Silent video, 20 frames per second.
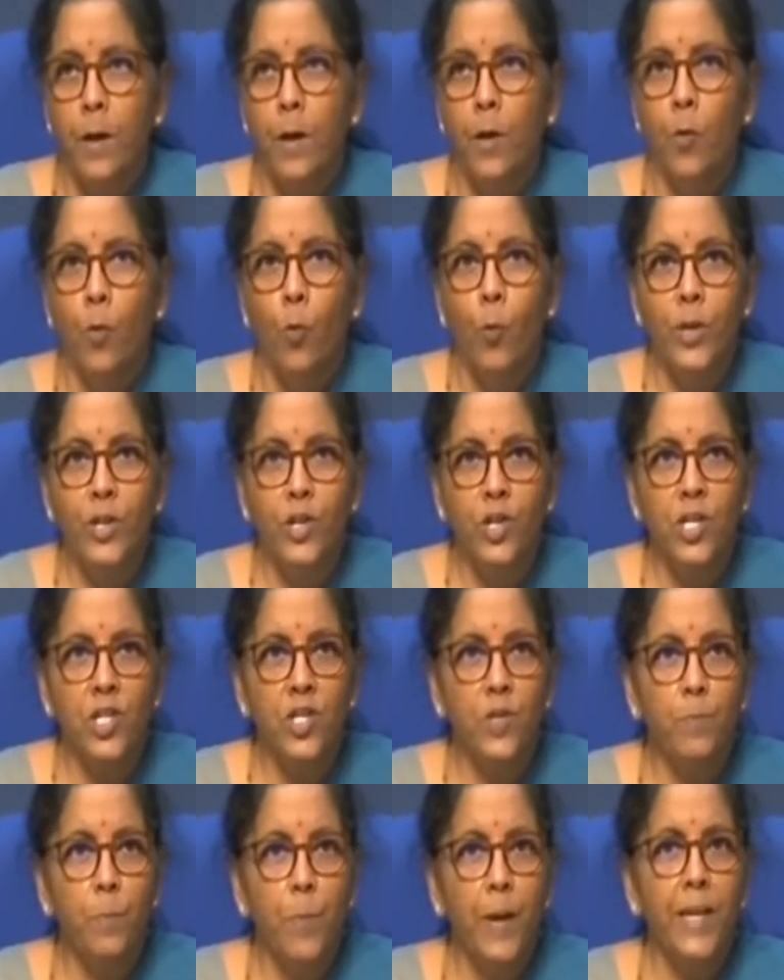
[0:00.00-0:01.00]
which
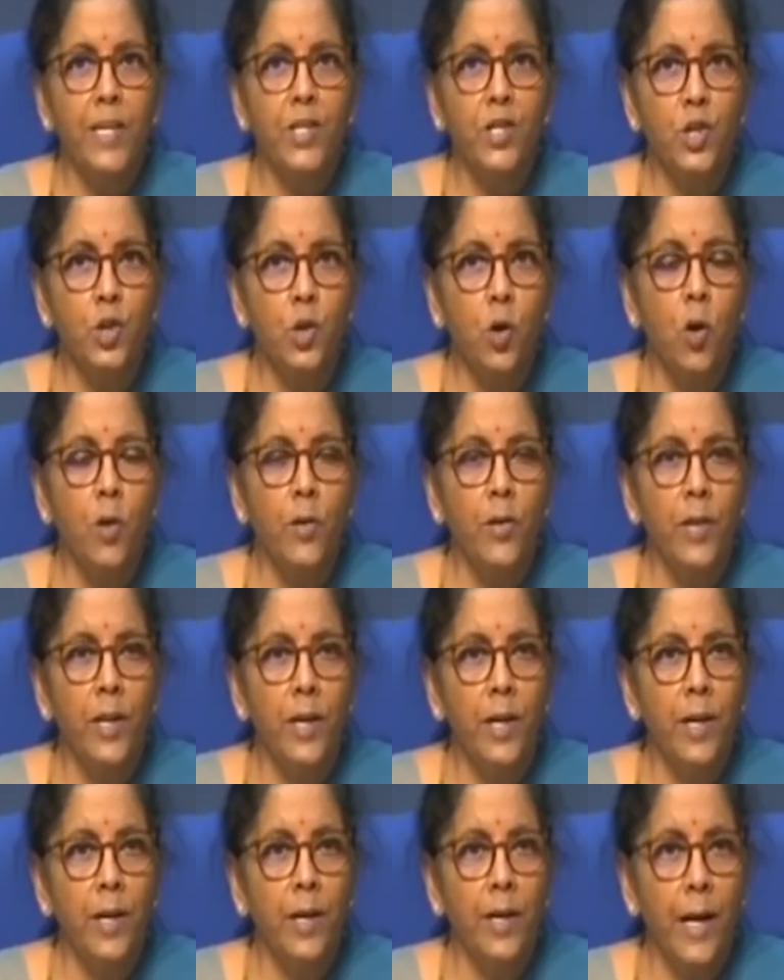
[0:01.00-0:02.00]
is based on
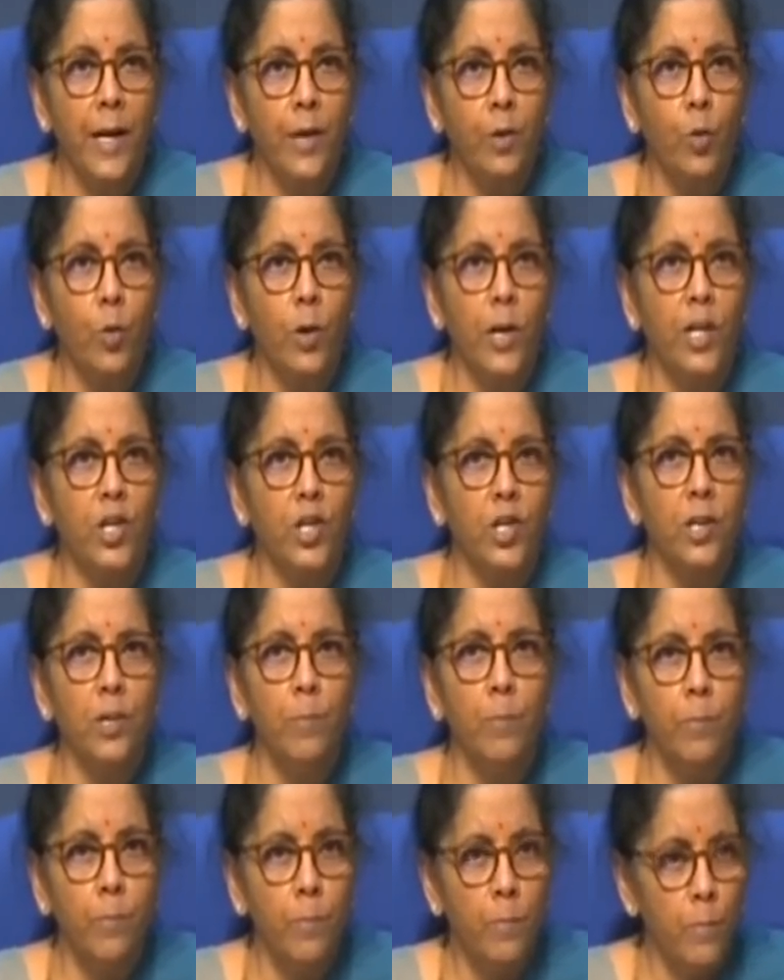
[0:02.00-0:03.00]
the
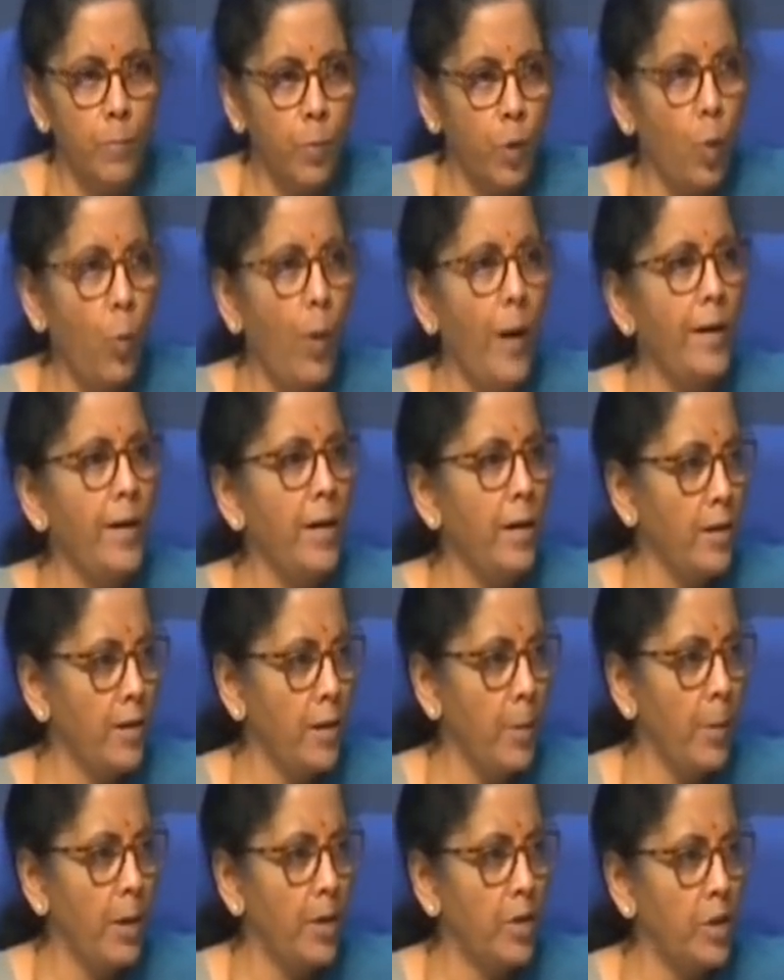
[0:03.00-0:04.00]
calculation provided in the
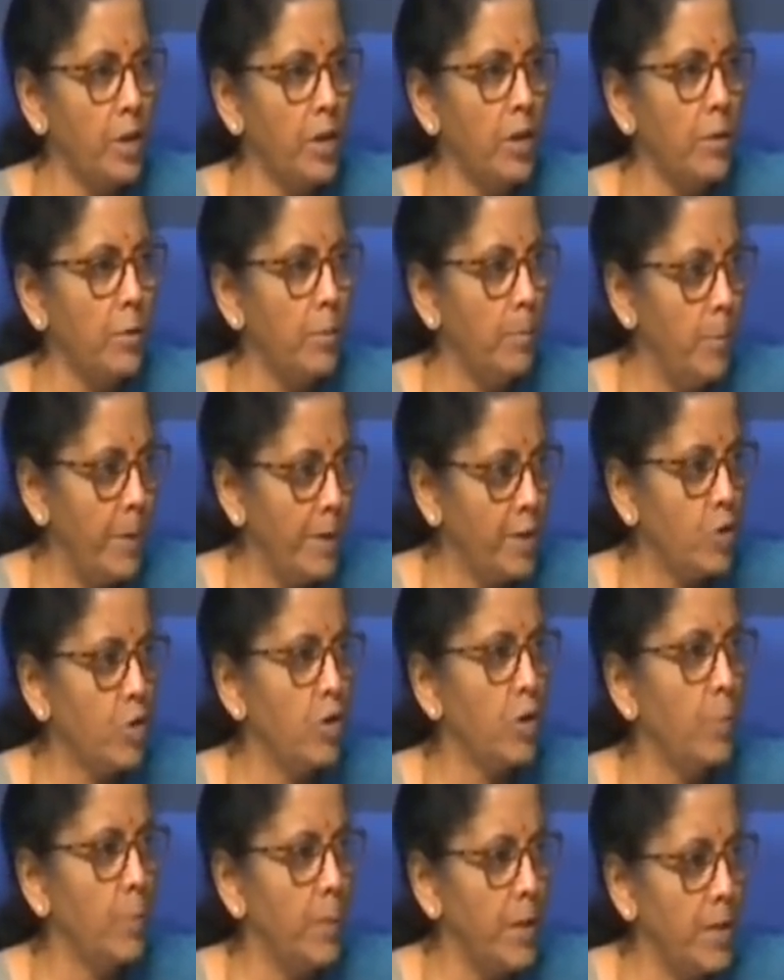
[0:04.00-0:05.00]
budget, based on
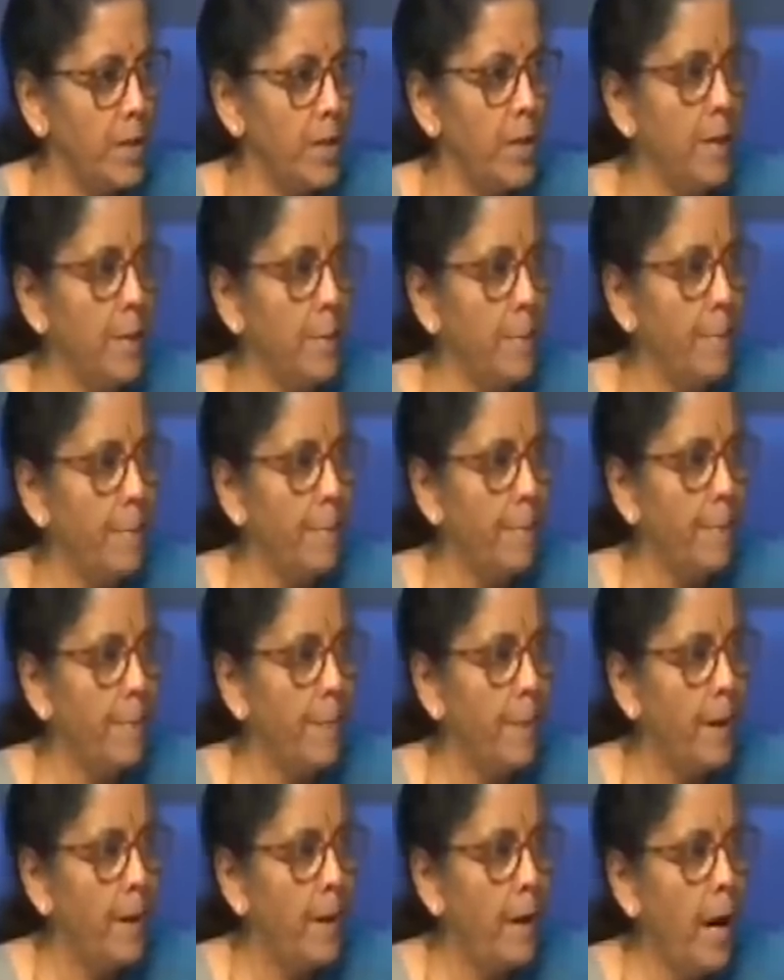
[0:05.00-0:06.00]
the BE,
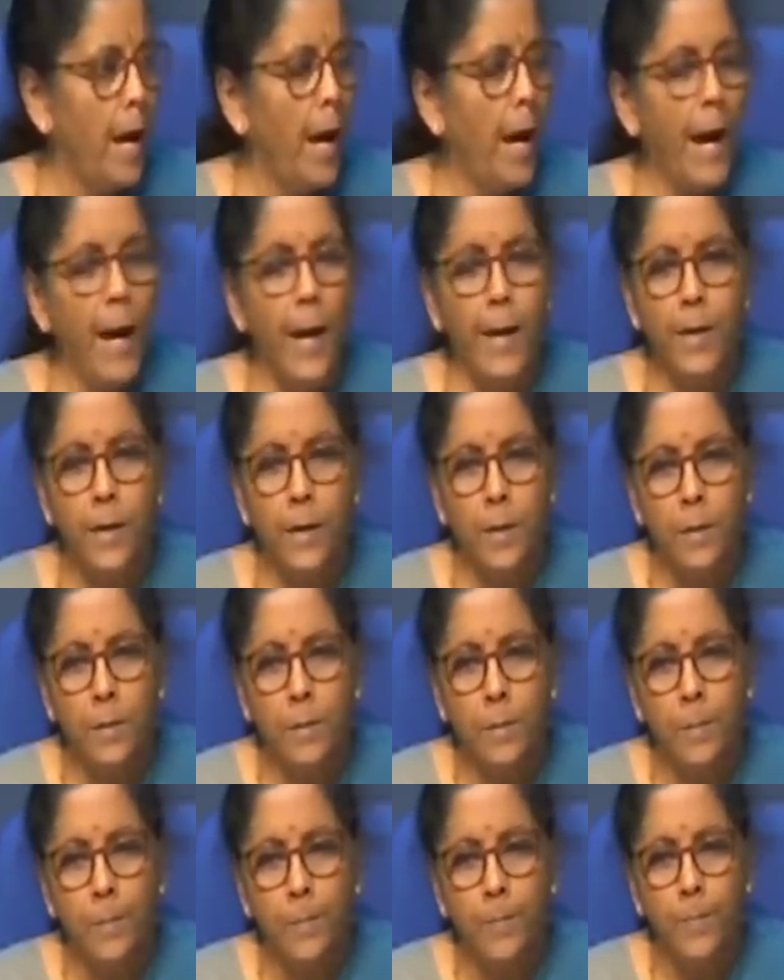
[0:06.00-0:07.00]
and
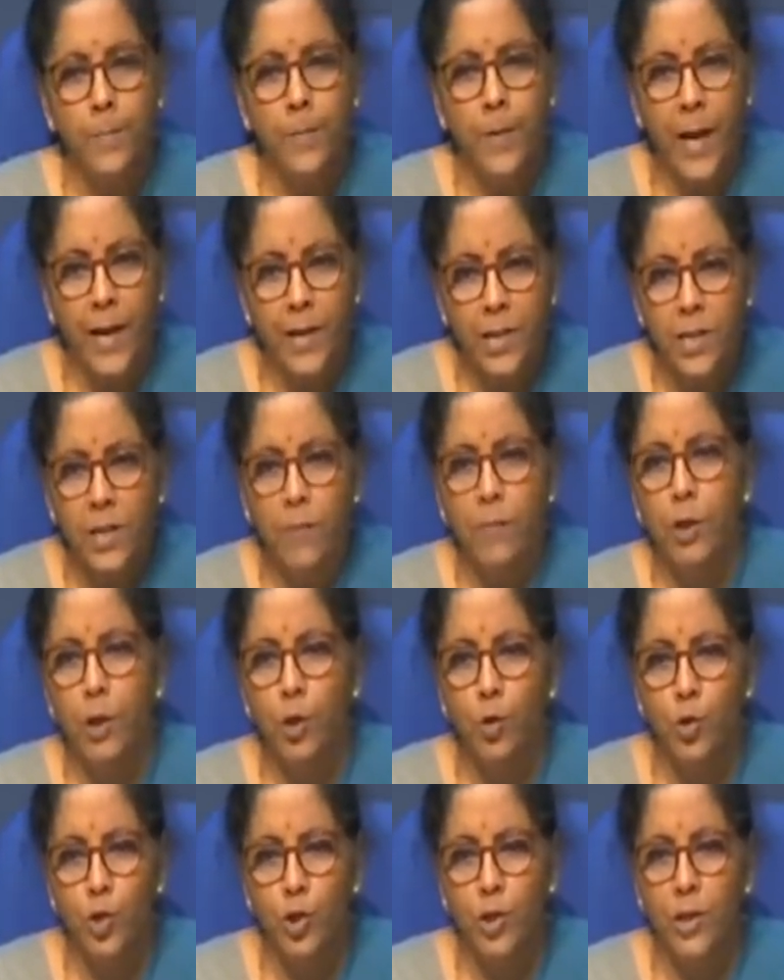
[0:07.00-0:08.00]
that
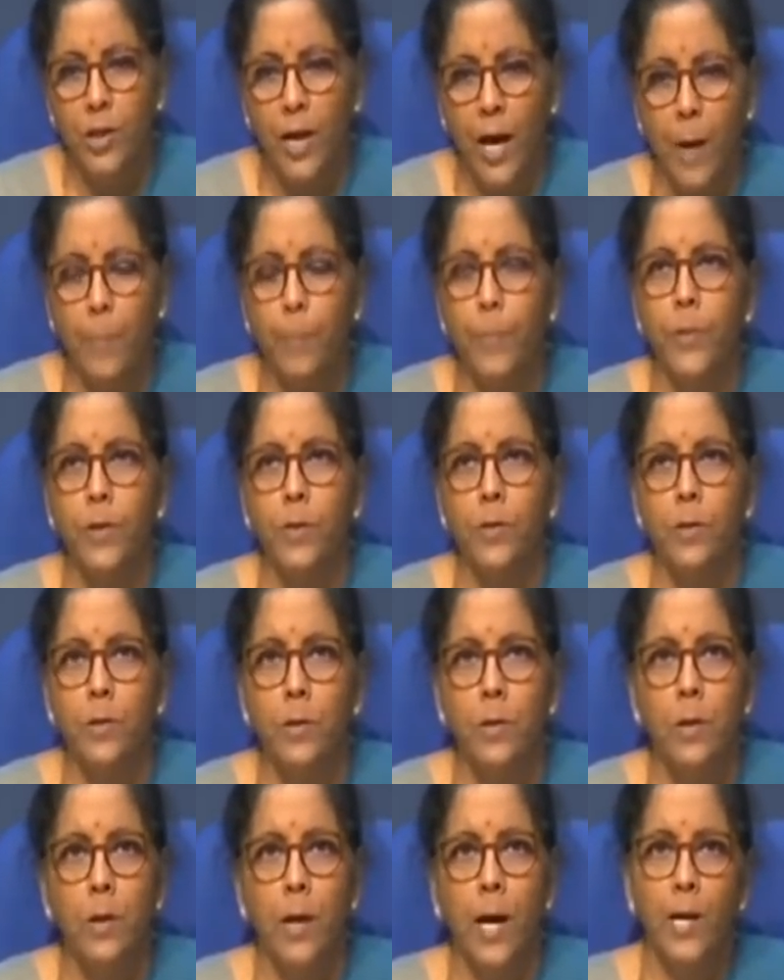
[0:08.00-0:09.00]
devolution happened
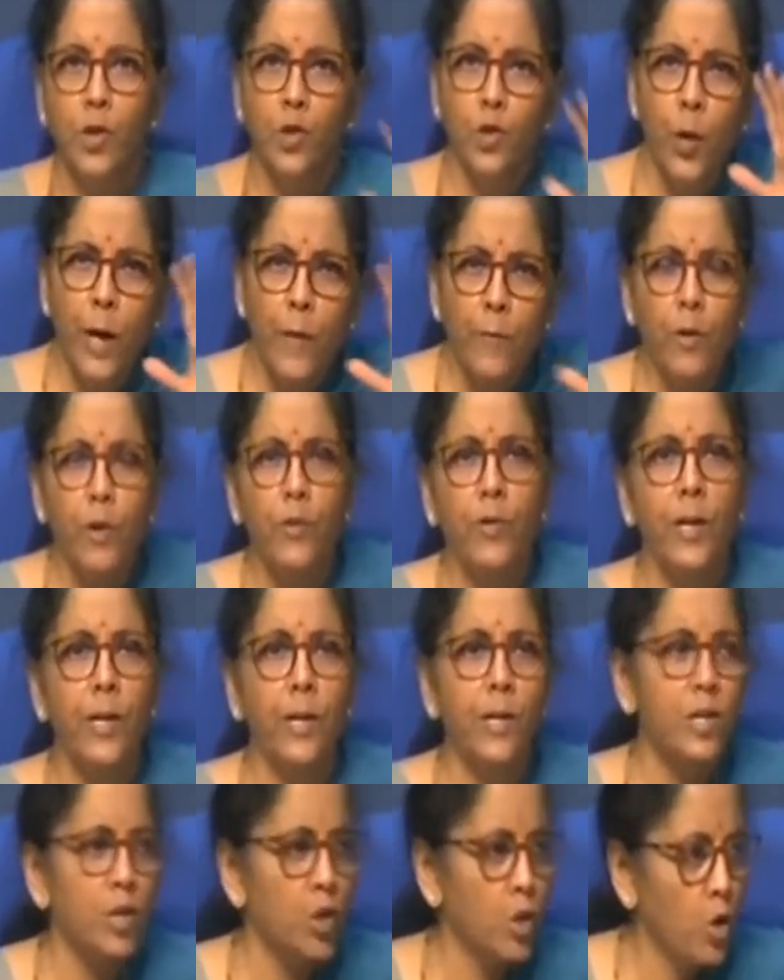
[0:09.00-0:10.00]
as though everything
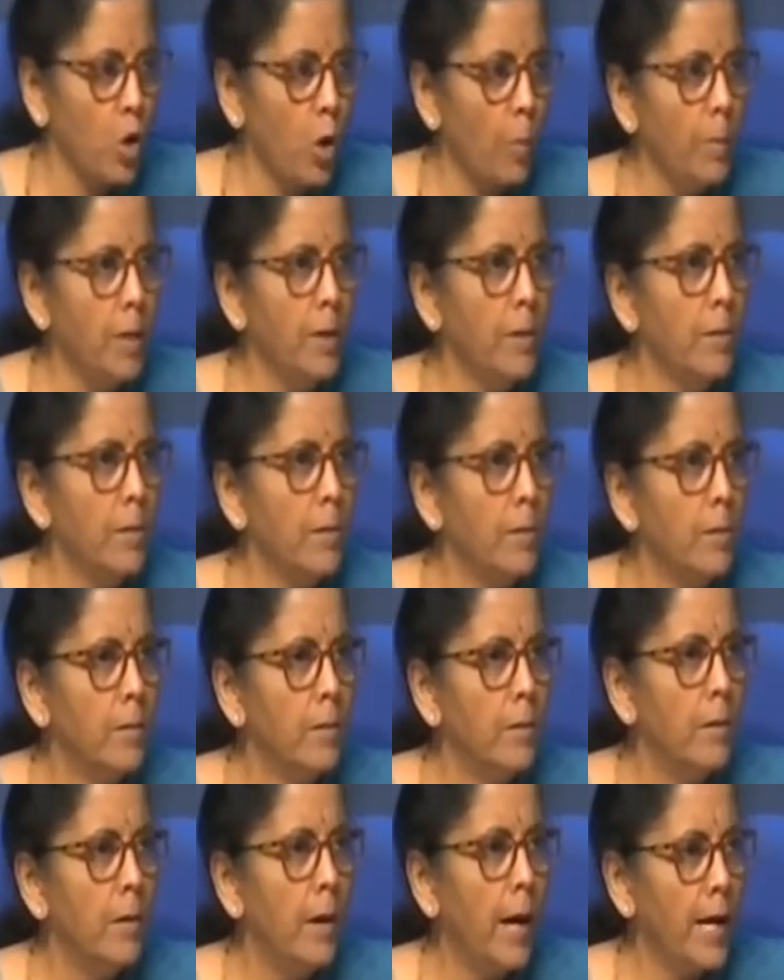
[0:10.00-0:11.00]
is normal,
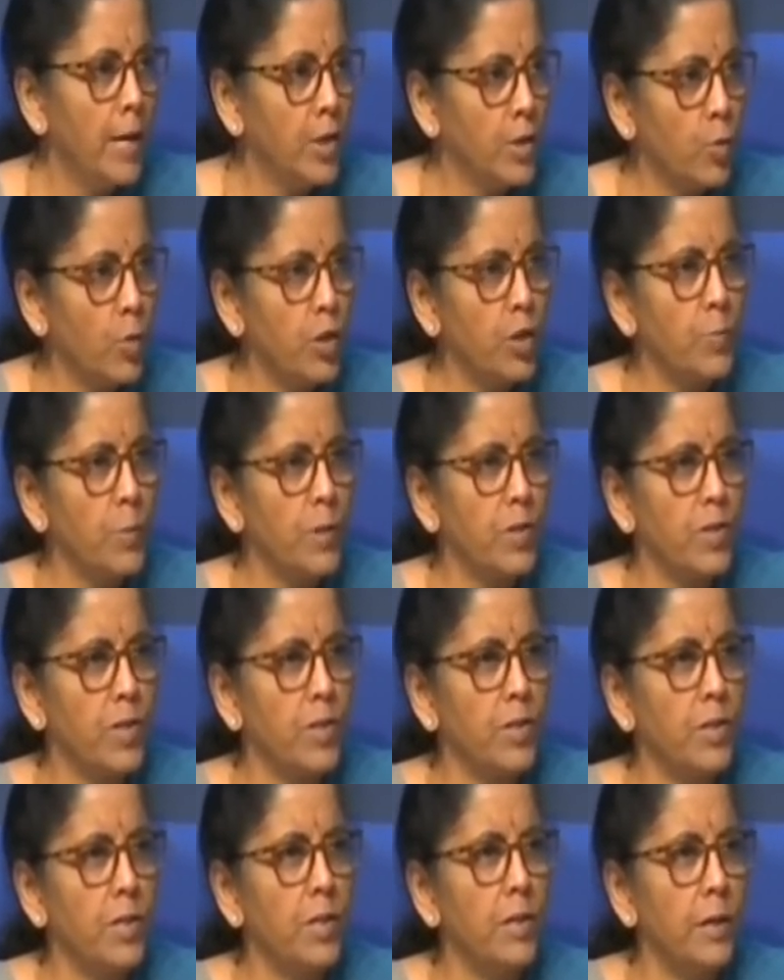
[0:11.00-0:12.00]
as was
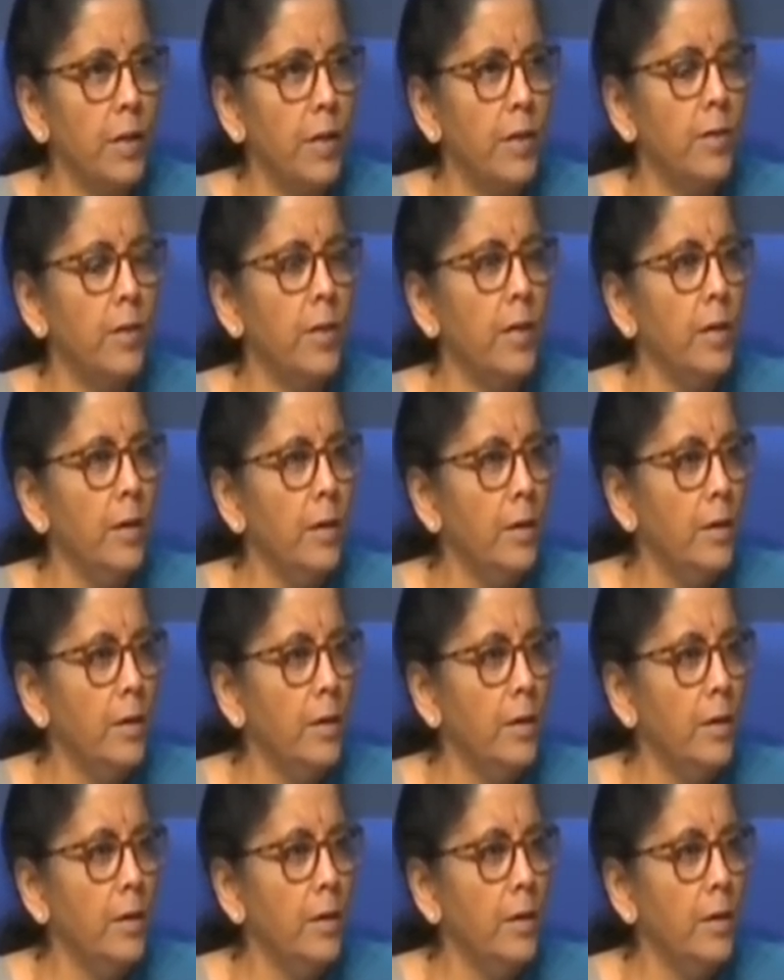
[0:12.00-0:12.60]
presented in the